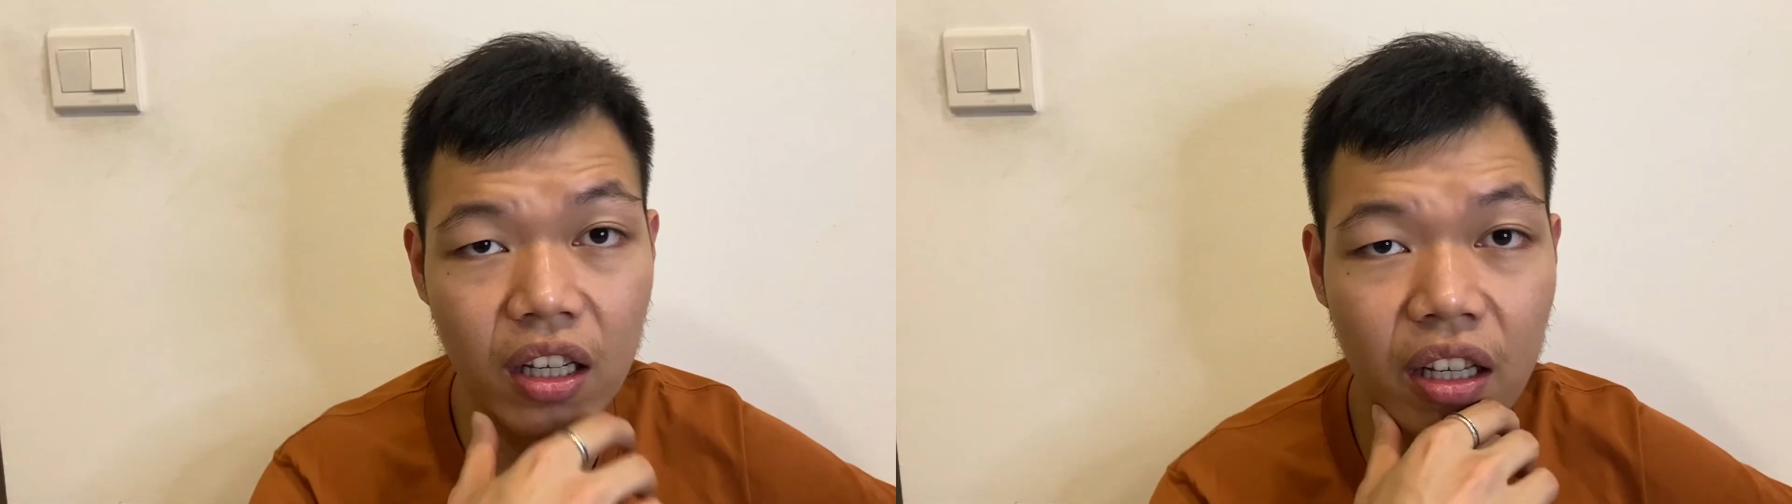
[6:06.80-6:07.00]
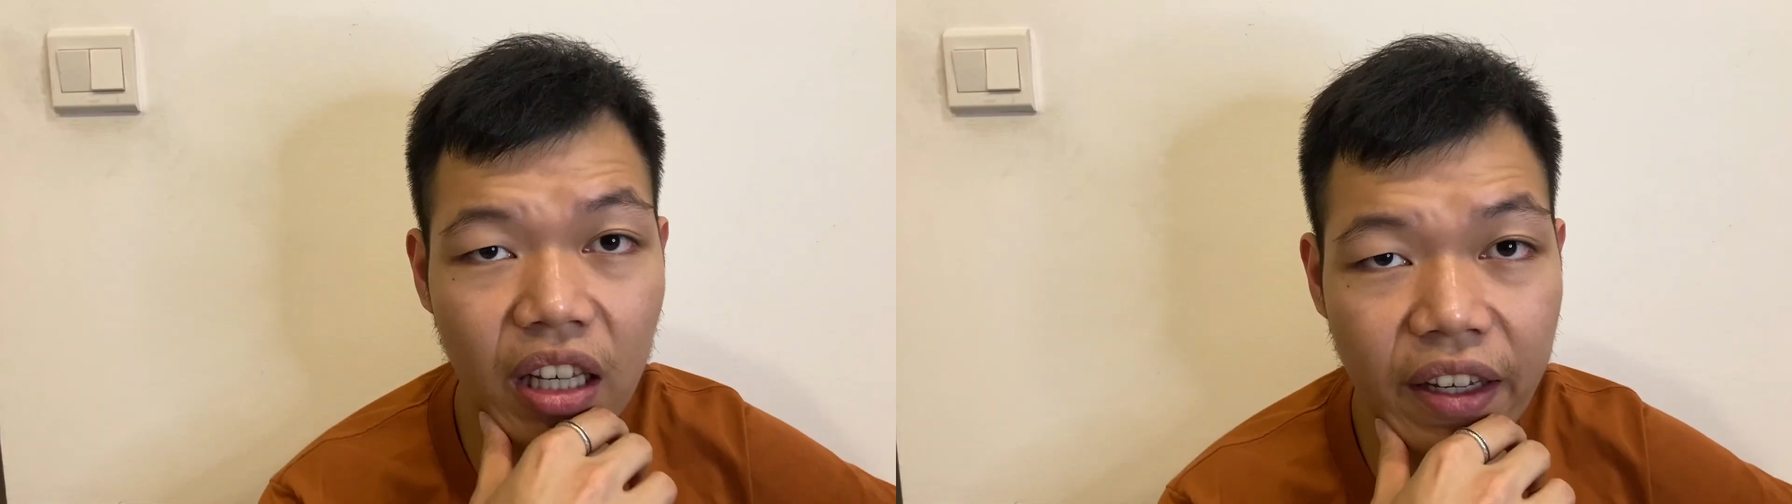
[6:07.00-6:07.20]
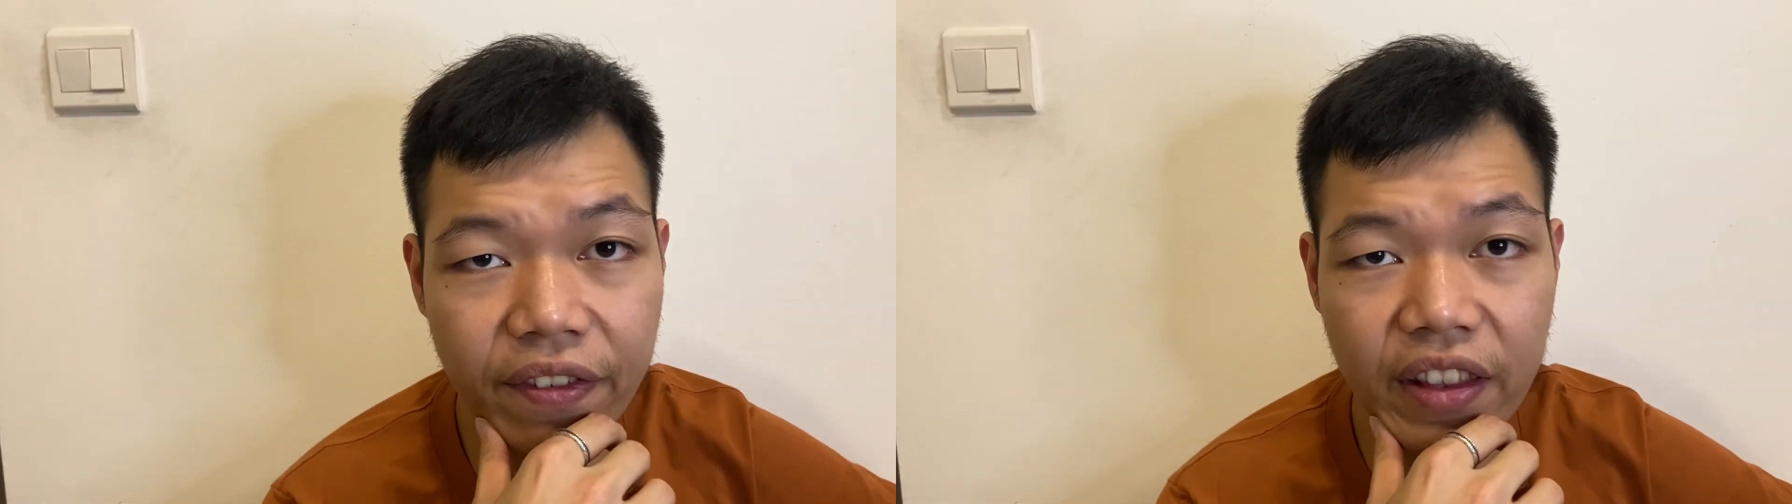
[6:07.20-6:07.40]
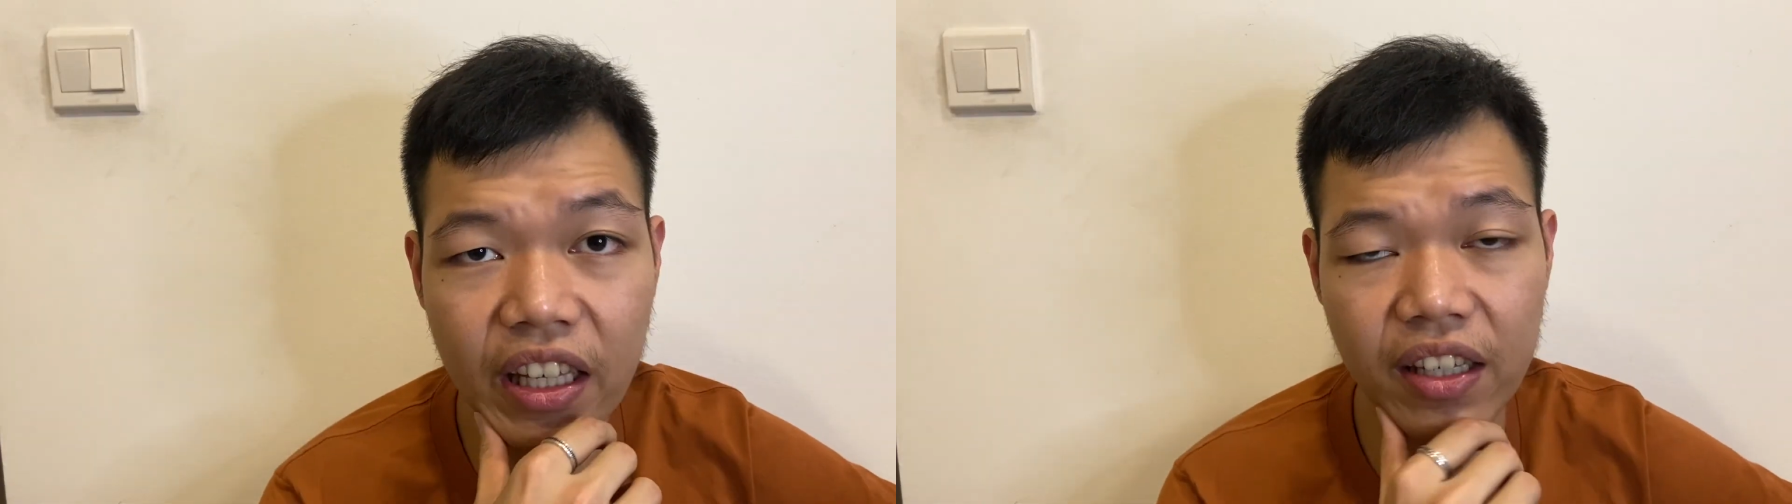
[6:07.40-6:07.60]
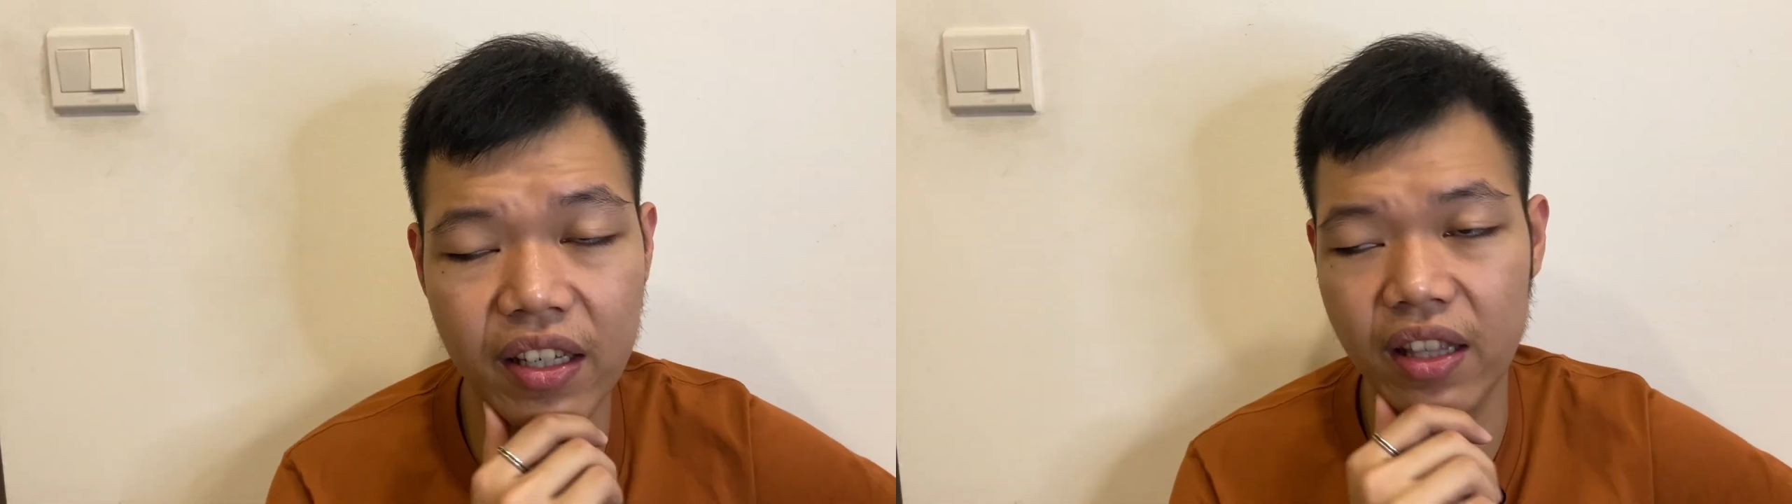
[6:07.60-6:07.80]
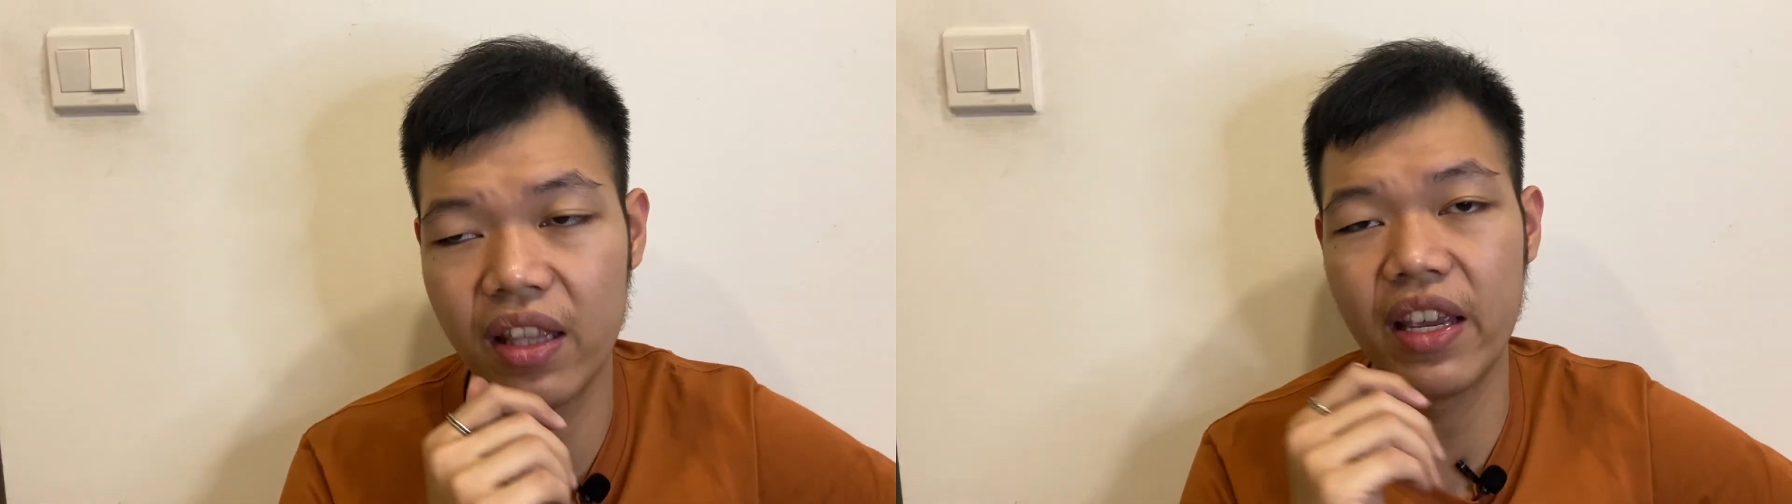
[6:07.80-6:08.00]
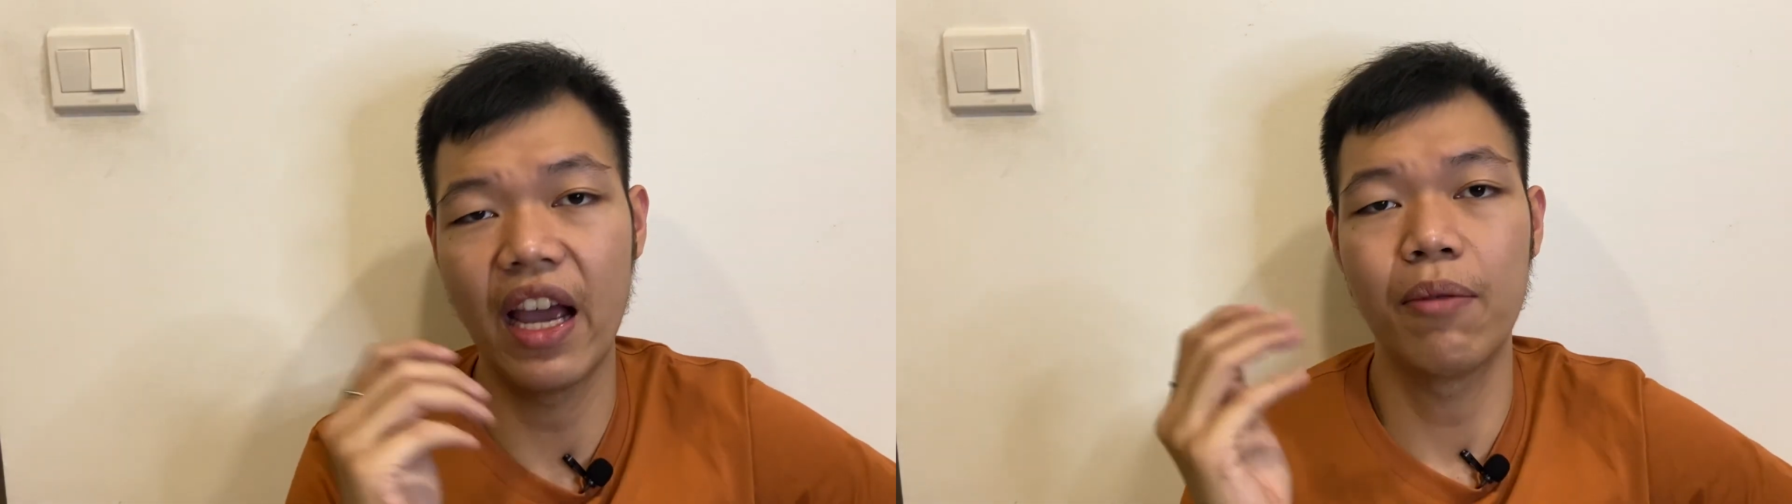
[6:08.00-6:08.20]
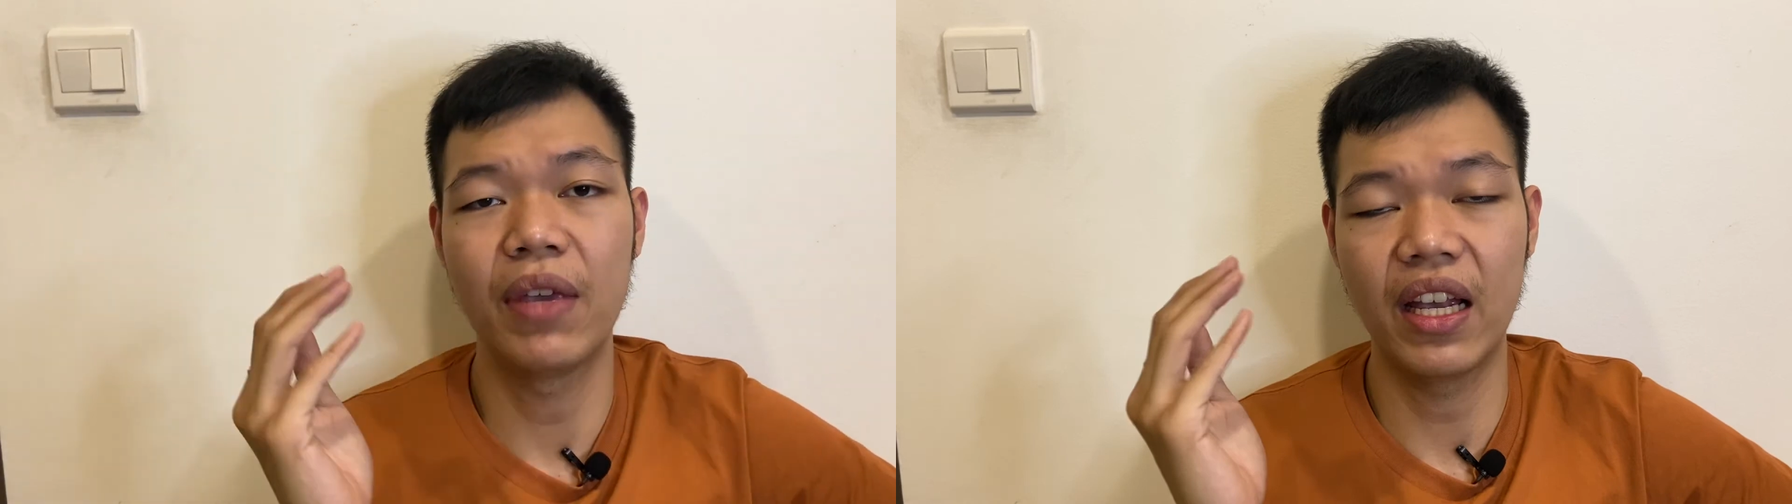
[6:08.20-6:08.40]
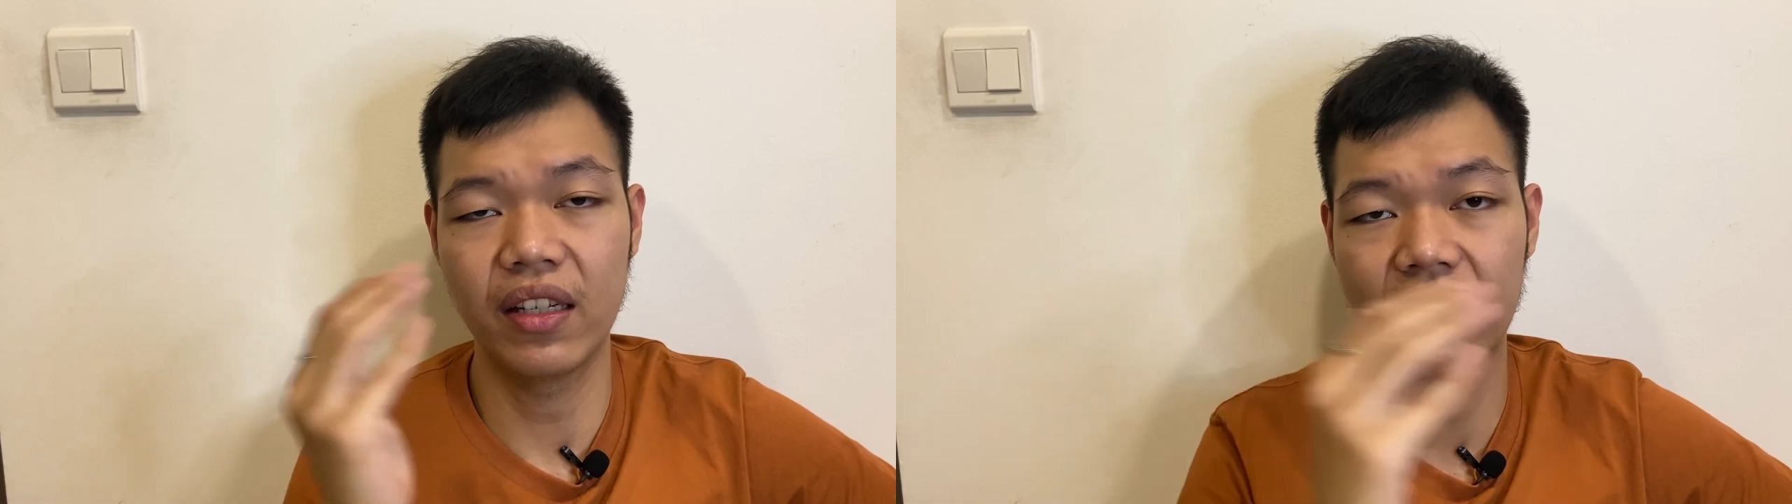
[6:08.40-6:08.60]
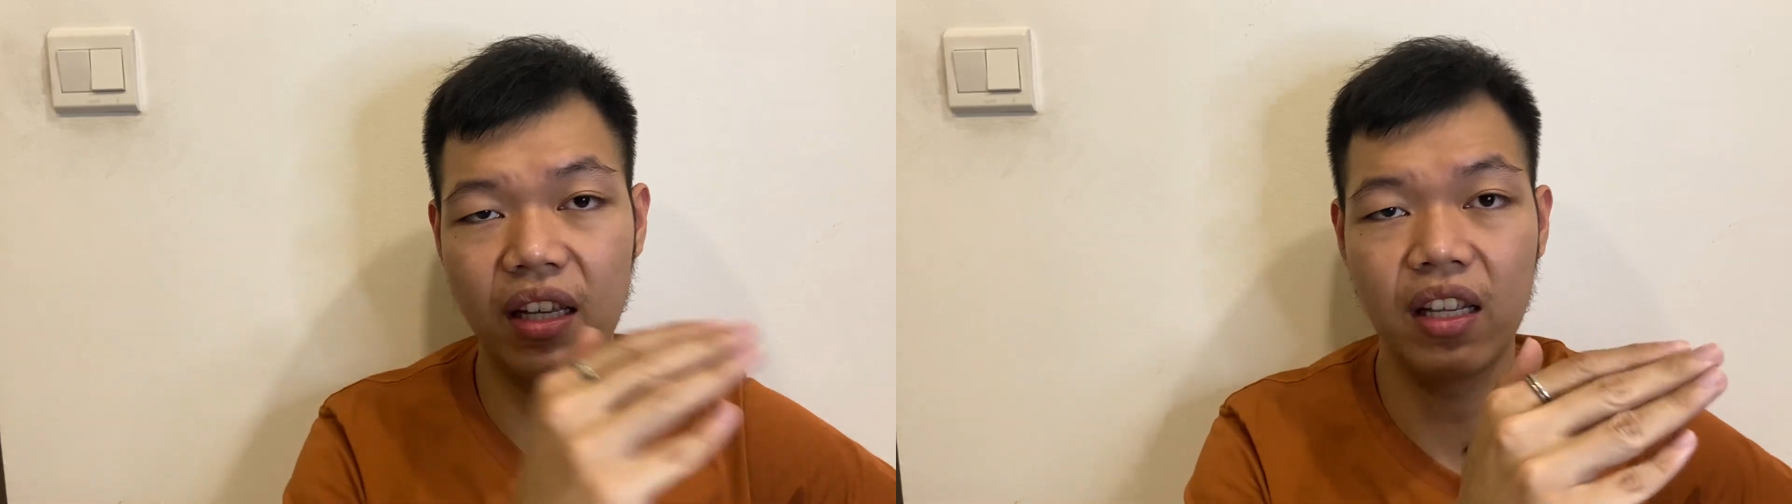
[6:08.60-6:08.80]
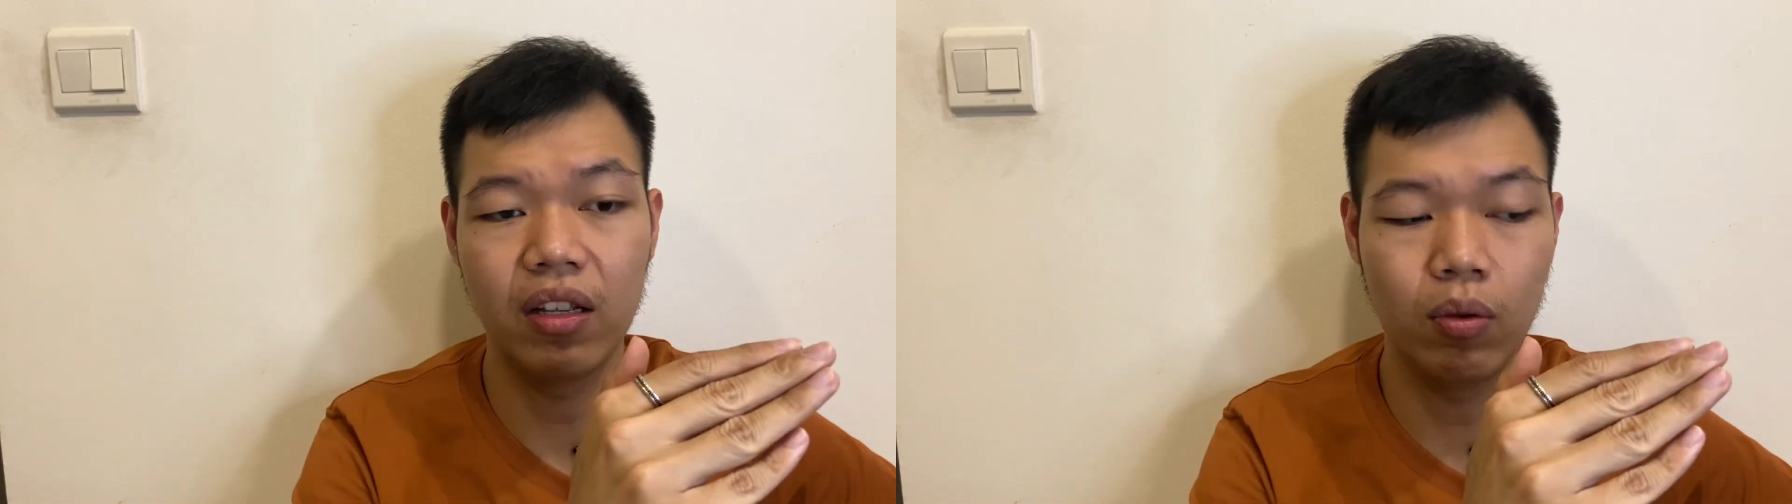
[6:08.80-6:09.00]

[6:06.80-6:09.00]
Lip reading: If this DIBS thing